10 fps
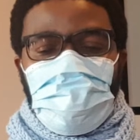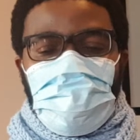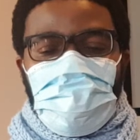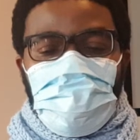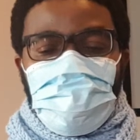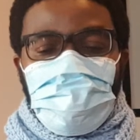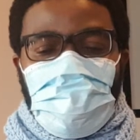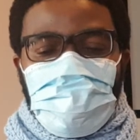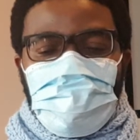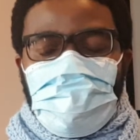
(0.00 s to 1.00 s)
a young
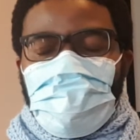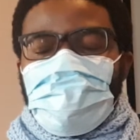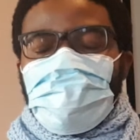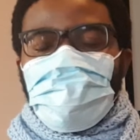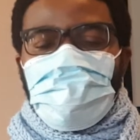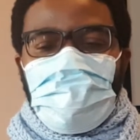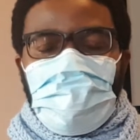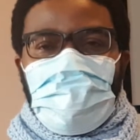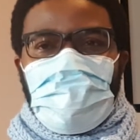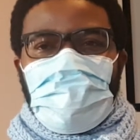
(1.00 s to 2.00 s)
Black millennial,
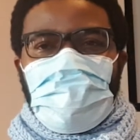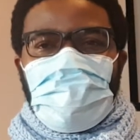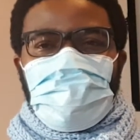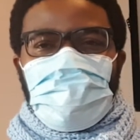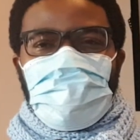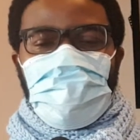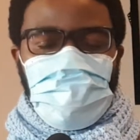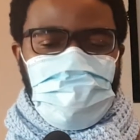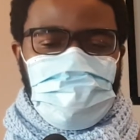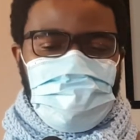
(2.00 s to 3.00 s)
in the
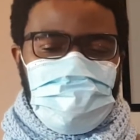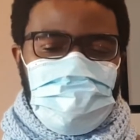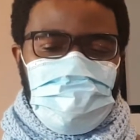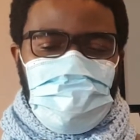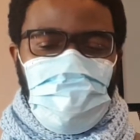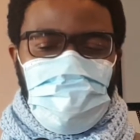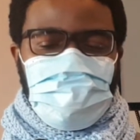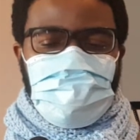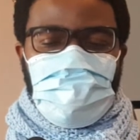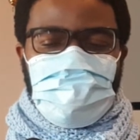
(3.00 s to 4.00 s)
current
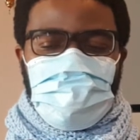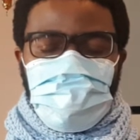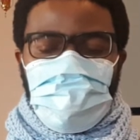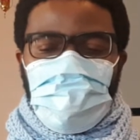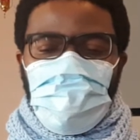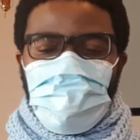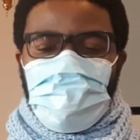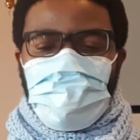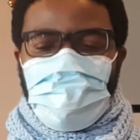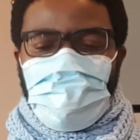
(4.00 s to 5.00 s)
context of the
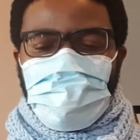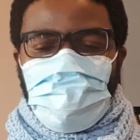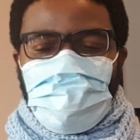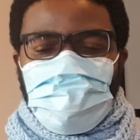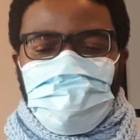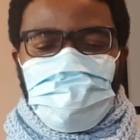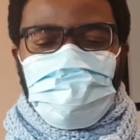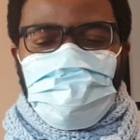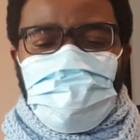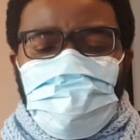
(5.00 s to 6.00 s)
COVID pandemic
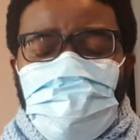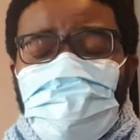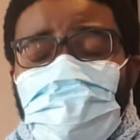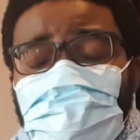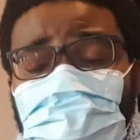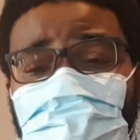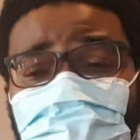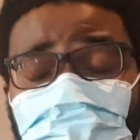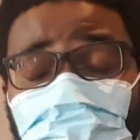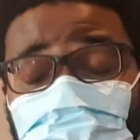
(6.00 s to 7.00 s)

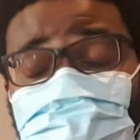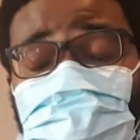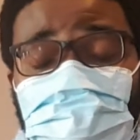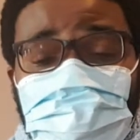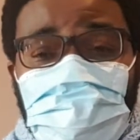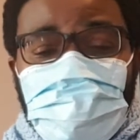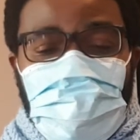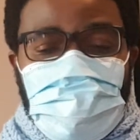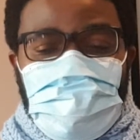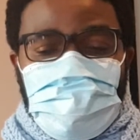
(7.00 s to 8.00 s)
as we celebrate
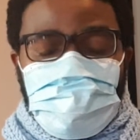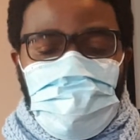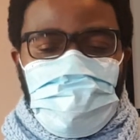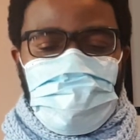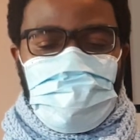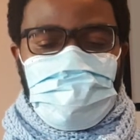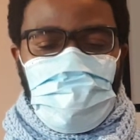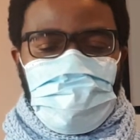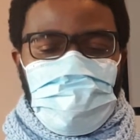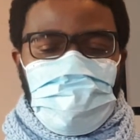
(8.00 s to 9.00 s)
Black History Month this
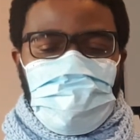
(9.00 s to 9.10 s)
month.